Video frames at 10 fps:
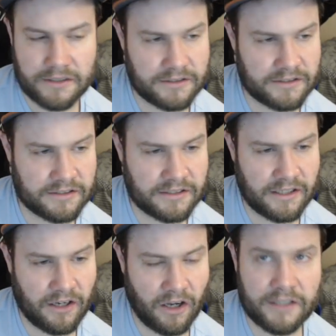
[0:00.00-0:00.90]
This is
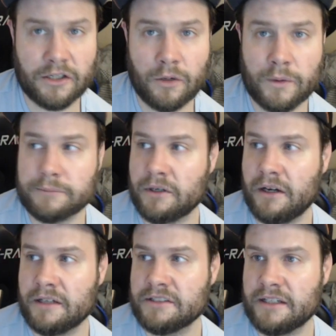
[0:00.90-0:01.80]
an ongoing
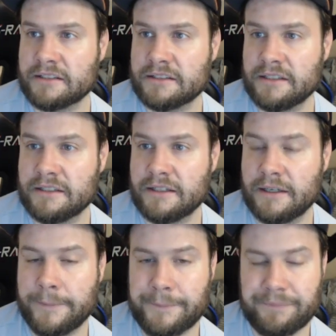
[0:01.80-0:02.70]
project, and
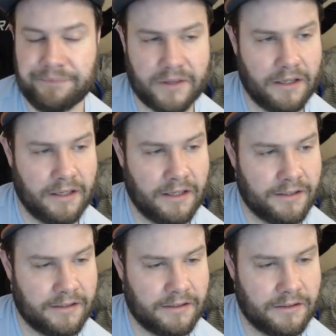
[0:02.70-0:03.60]

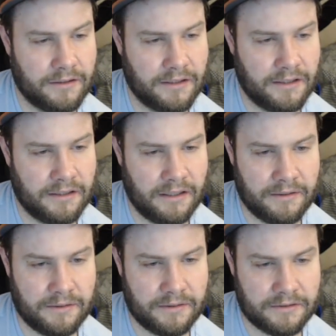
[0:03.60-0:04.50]

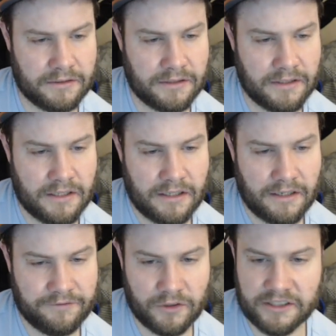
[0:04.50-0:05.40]
I
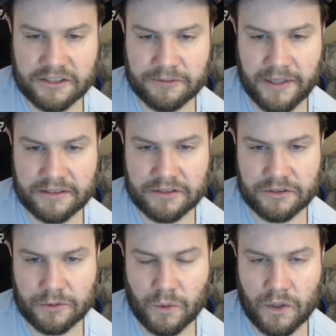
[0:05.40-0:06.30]
fully expect
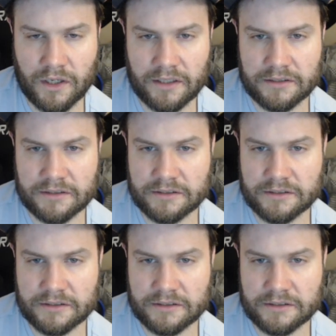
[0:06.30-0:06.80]
to